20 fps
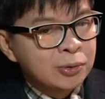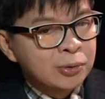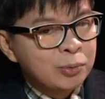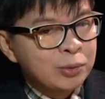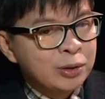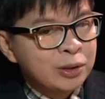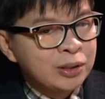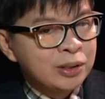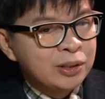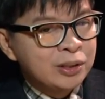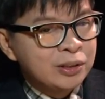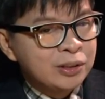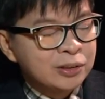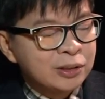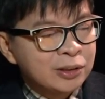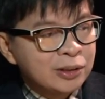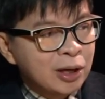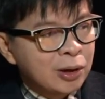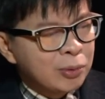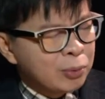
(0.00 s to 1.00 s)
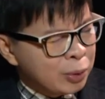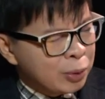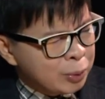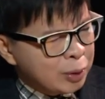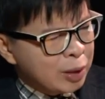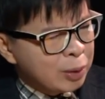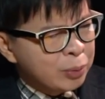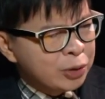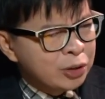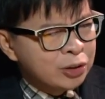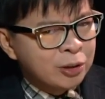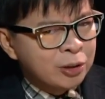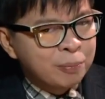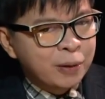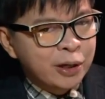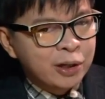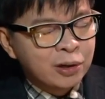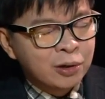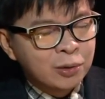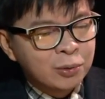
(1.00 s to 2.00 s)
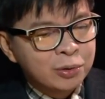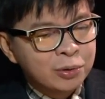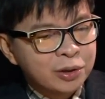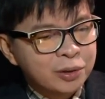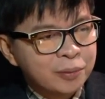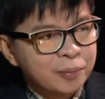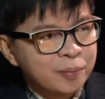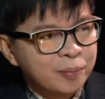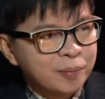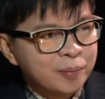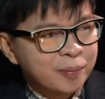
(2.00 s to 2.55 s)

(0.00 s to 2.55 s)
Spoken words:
would you define cloning?